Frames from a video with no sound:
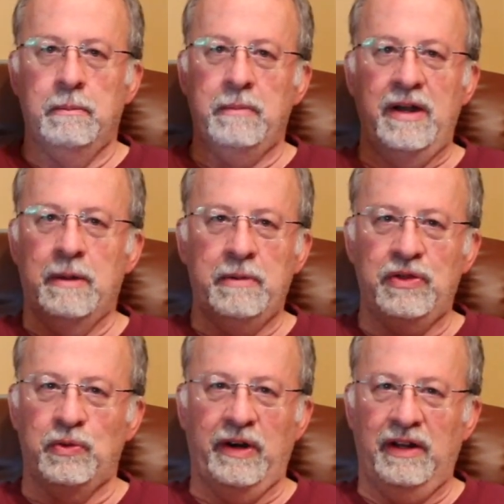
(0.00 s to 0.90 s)
My number
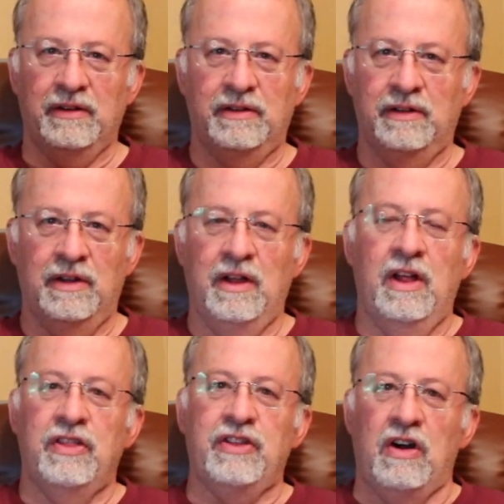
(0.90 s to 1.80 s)
3,
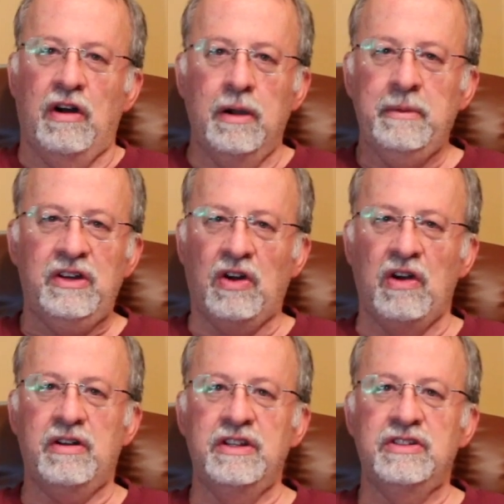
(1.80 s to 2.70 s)
the Harman
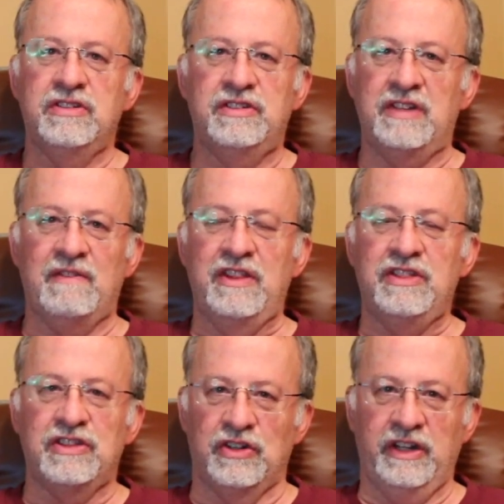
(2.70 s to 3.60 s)
Kardon
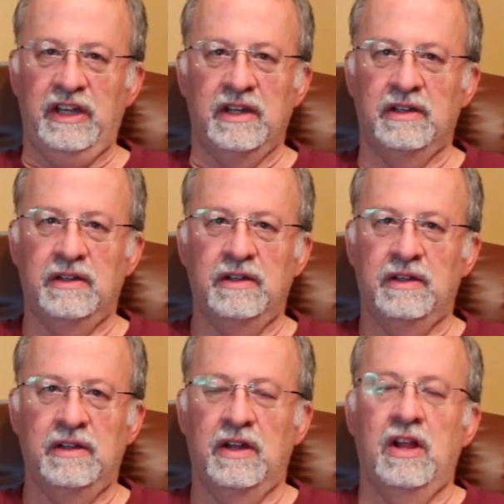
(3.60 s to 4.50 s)
730.
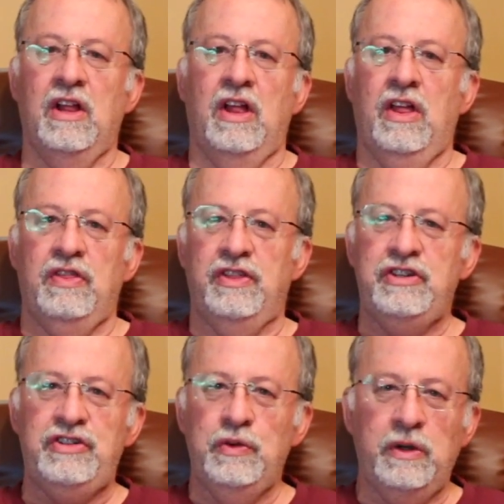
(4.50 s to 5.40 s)

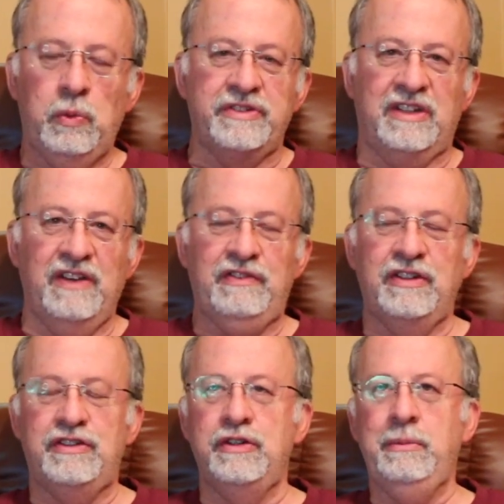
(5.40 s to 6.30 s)
This unit was
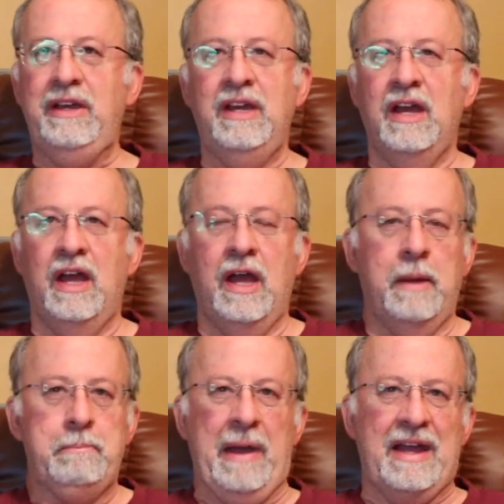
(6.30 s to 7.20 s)
gifted to me
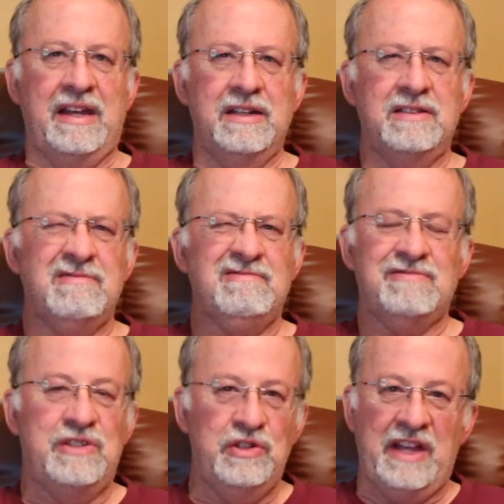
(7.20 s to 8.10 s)
back
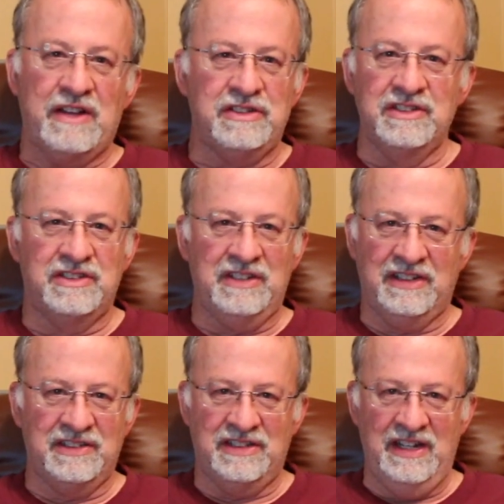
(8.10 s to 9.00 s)
in
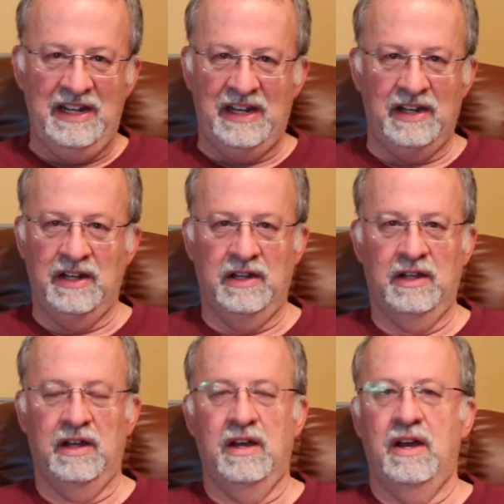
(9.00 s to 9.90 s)
2016,
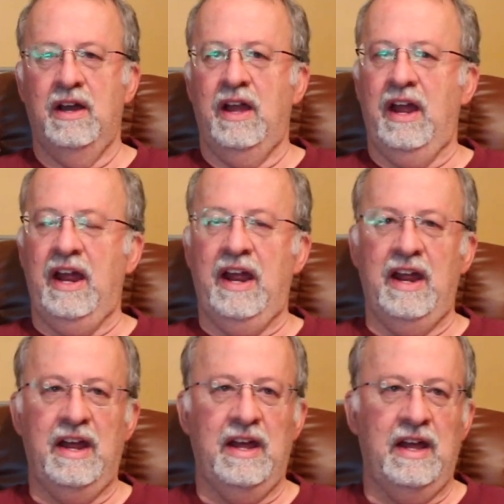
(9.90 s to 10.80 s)

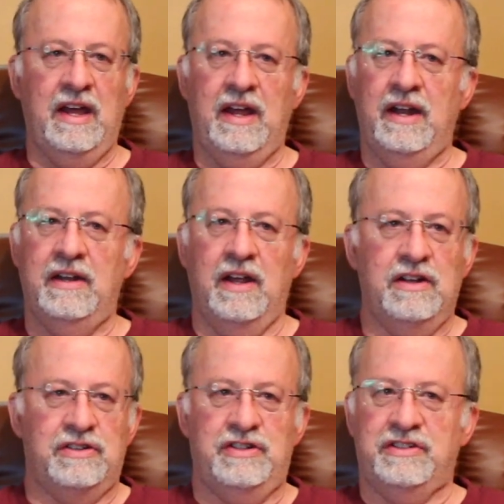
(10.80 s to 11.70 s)
and
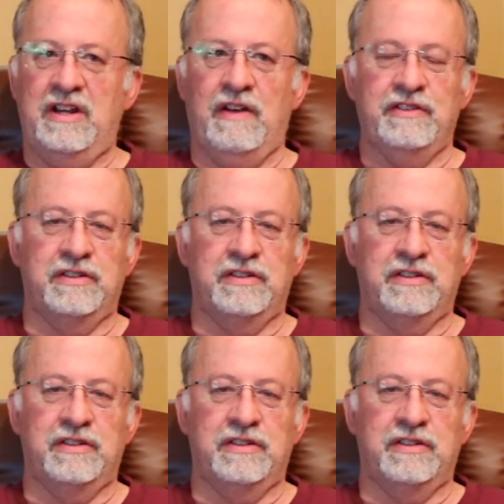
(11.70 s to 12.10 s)
just out of